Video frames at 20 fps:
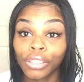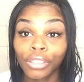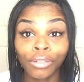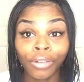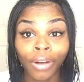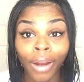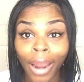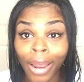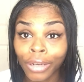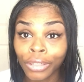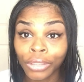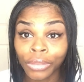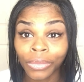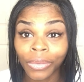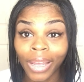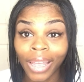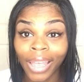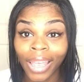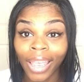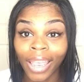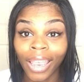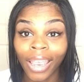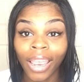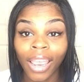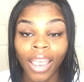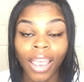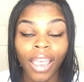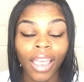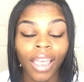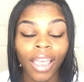to graduate,
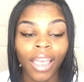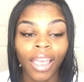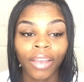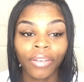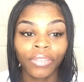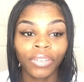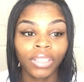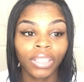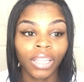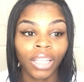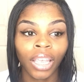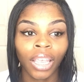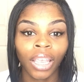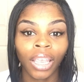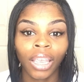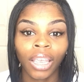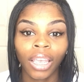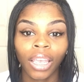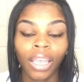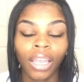everything.